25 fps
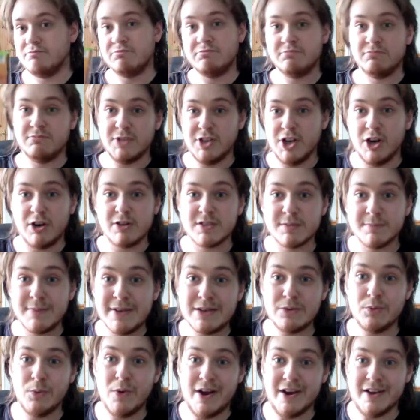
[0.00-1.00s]
You know, it's
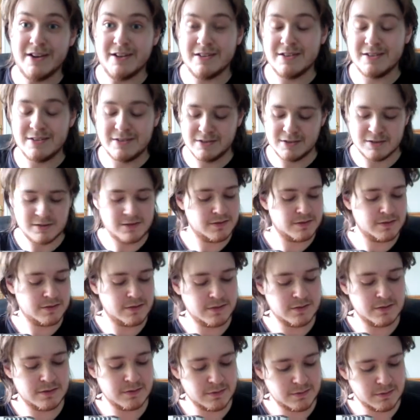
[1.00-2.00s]
Midway.
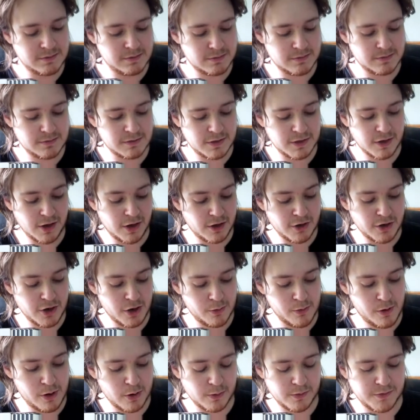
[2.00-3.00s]
You can't go
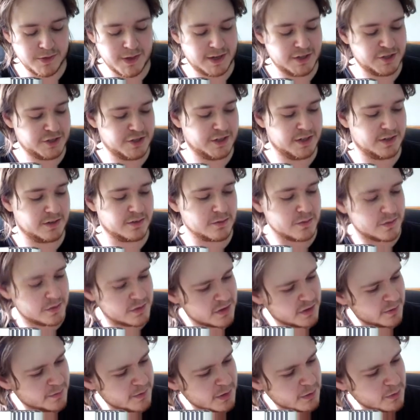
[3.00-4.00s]
wrong with that shit.
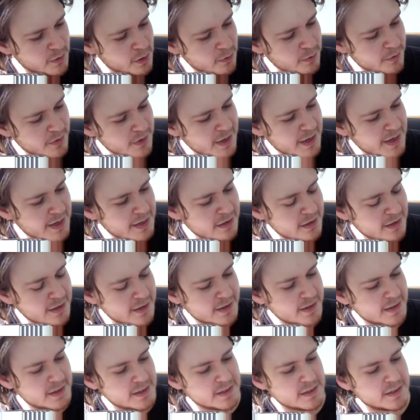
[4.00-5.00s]
Something wrong with the handle in
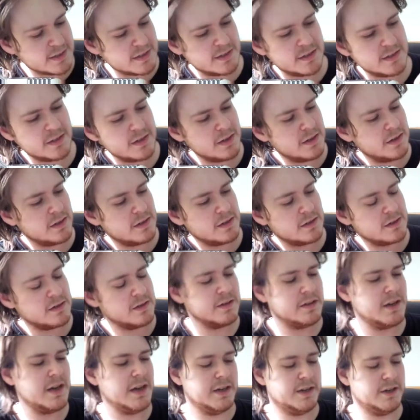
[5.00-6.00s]
this?
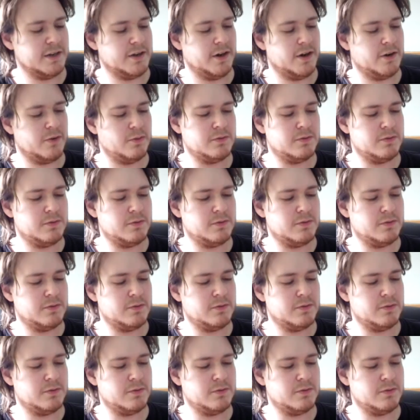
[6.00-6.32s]
There you go.